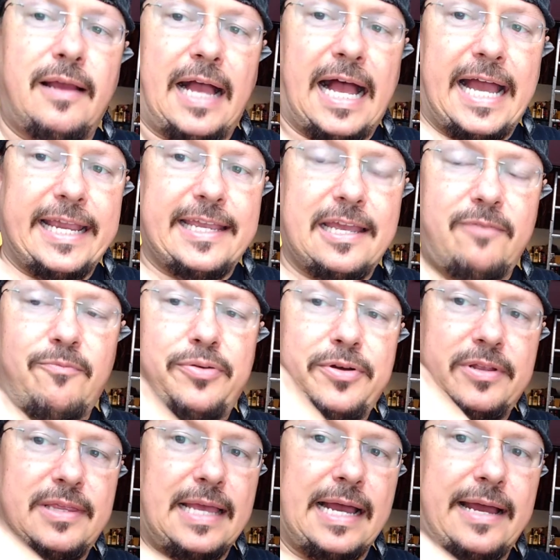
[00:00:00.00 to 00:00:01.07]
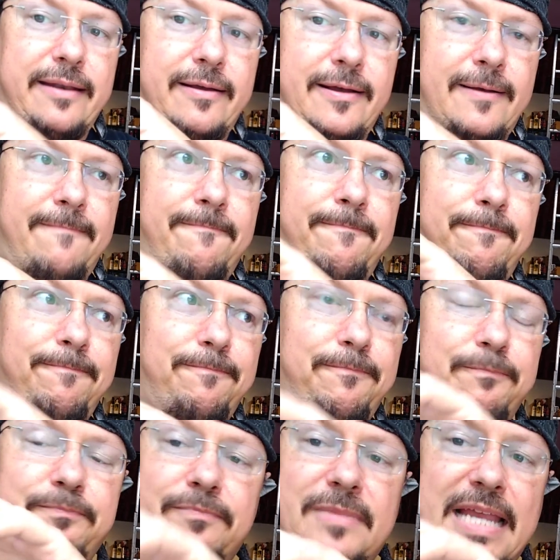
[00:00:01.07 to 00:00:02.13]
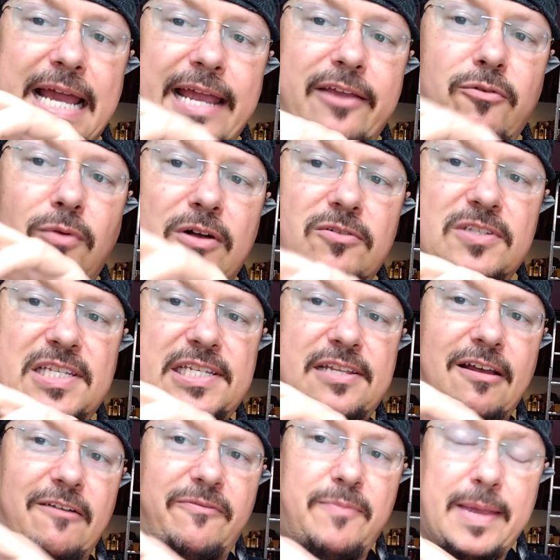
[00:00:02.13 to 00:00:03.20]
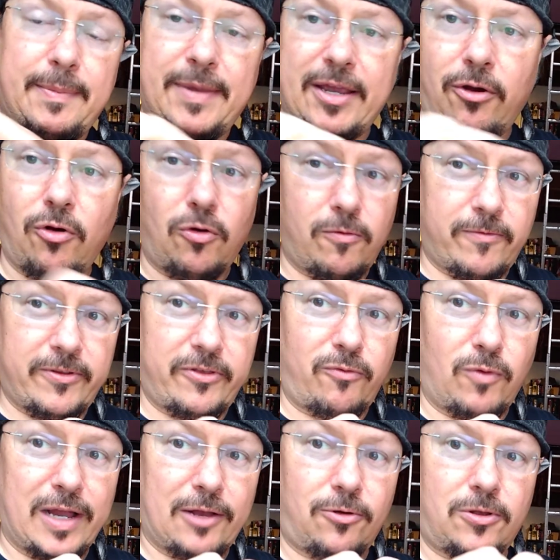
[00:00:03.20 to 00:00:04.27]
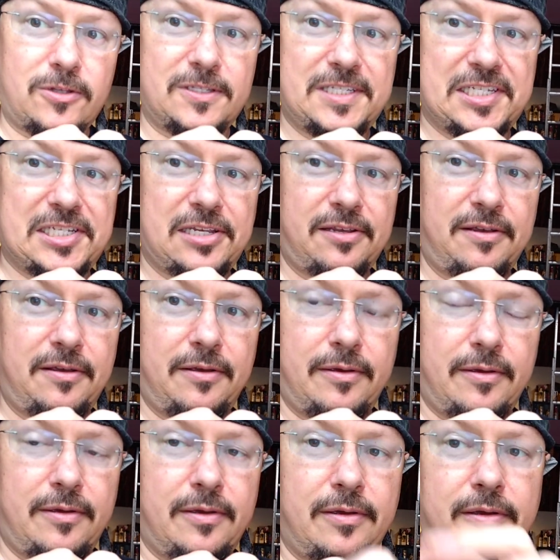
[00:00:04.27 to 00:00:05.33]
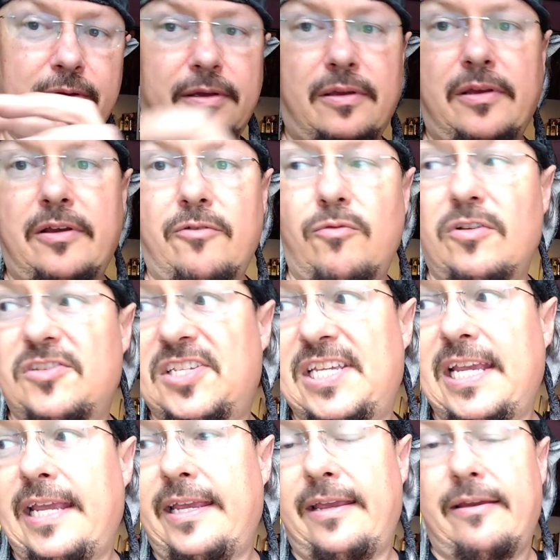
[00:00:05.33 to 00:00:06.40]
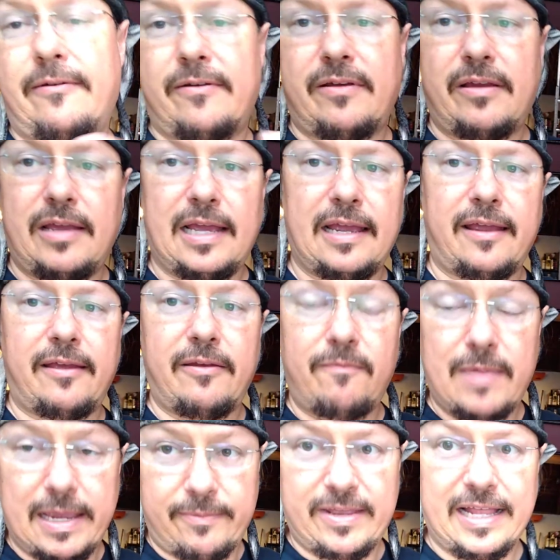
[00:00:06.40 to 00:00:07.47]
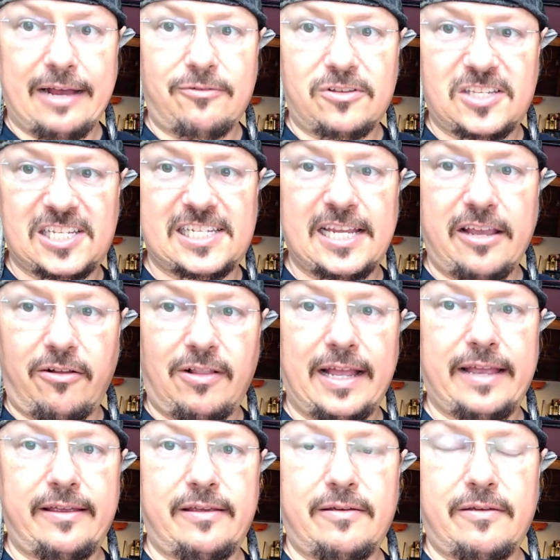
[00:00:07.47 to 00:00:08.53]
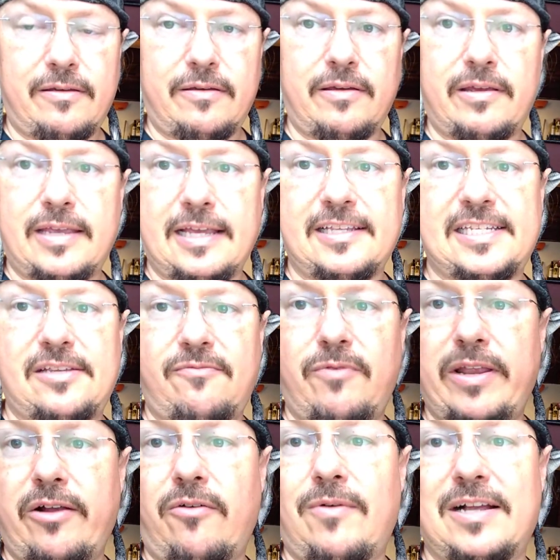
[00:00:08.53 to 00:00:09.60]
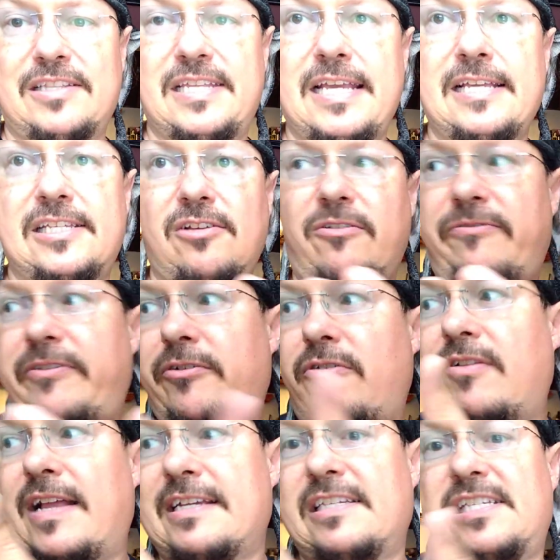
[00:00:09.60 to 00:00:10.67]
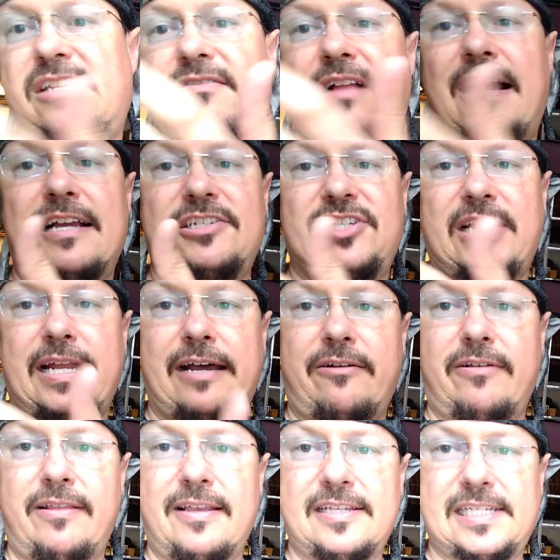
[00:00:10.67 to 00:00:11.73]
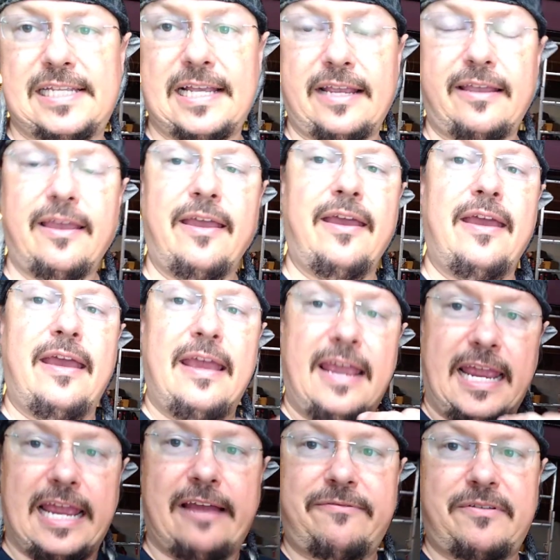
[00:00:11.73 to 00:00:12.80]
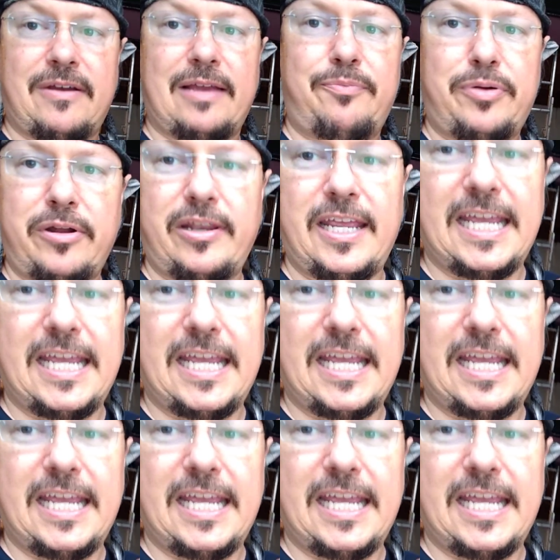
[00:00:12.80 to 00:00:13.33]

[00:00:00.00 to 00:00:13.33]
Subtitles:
I can put that tank weld stuff maybe over the welds. We'll see. Maybe that will seal it, because we don't want diesel fuel like sloshing out of this thing after I put it